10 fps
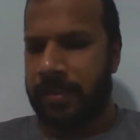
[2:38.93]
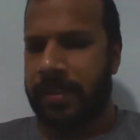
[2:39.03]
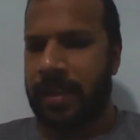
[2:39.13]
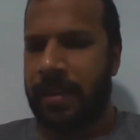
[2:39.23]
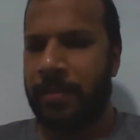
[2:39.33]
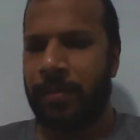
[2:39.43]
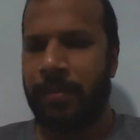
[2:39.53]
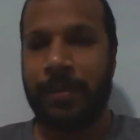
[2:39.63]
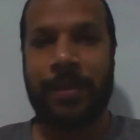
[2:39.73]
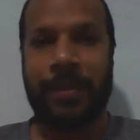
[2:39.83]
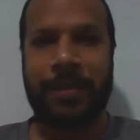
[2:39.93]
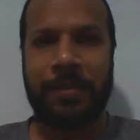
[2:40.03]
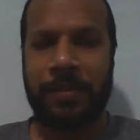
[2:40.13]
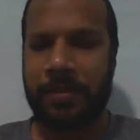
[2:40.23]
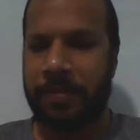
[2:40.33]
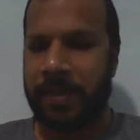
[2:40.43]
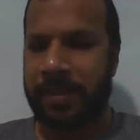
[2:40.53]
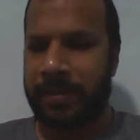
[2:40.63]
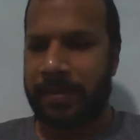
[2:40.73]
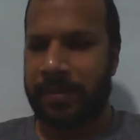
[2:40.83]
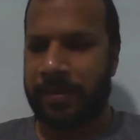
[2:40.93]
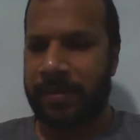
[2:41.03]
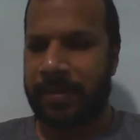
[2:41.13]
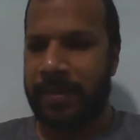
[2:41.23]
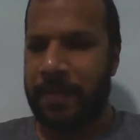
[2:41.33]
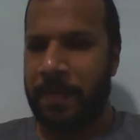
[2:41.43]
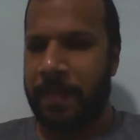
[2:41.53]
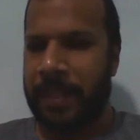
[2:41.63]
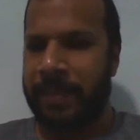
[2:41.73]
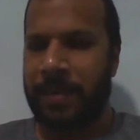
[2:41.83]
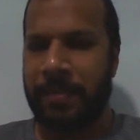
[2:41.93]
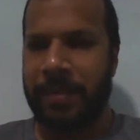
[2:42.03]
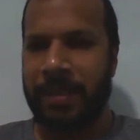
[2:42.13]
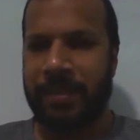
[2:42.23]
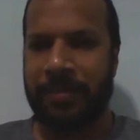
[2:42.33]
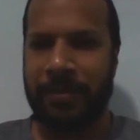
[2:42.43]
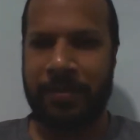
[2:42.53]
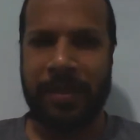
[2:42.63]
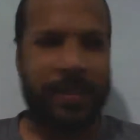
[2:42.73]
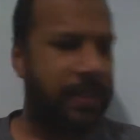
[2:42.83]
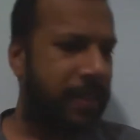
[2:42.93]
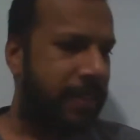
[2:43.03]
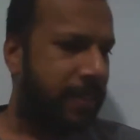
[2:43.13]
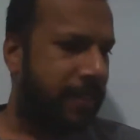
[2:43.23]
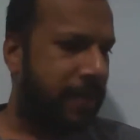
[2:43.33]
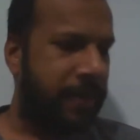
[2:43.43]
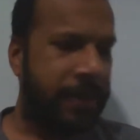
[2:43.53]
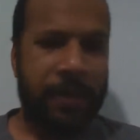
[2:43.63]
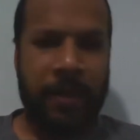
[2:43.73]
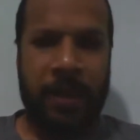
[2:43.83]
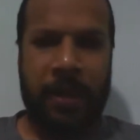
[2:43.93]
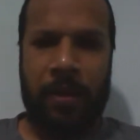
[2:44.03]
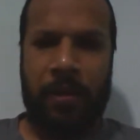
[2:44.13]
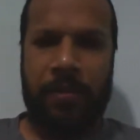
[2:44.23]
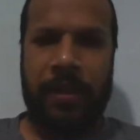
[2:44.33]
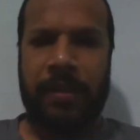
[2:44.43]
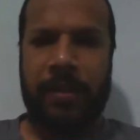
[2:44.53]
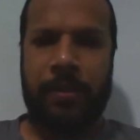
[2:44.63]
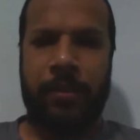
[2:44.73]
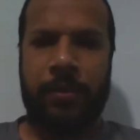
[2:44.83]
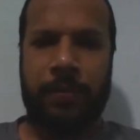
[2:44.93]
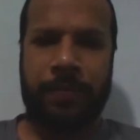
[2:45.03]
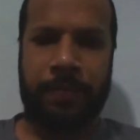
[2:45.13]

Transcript: Time almost got away with me, so that's why we're just a few minutes late. All right, so